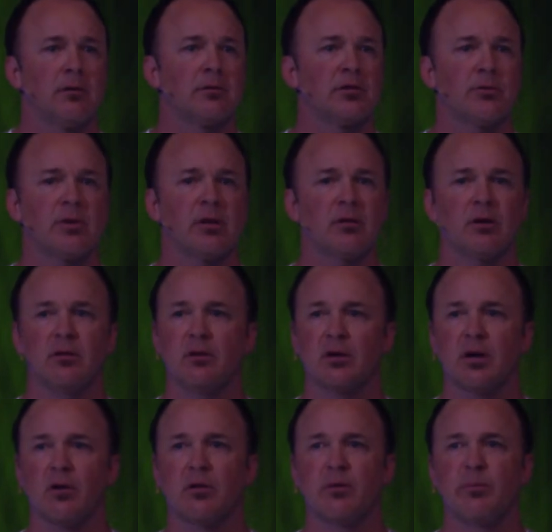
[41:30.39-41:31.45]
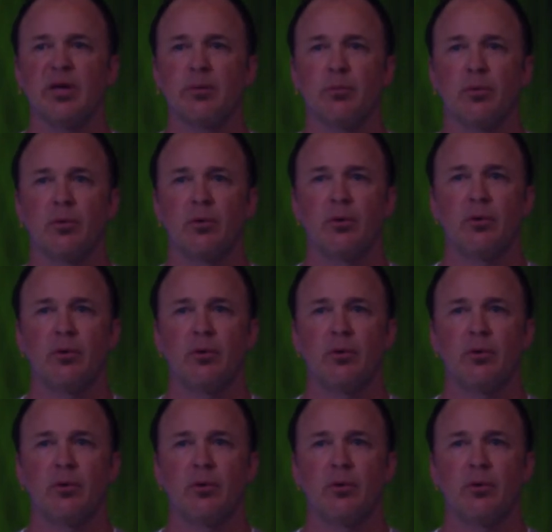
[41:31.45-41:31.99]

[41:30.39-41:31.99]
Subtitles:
Turn around and look at all the people.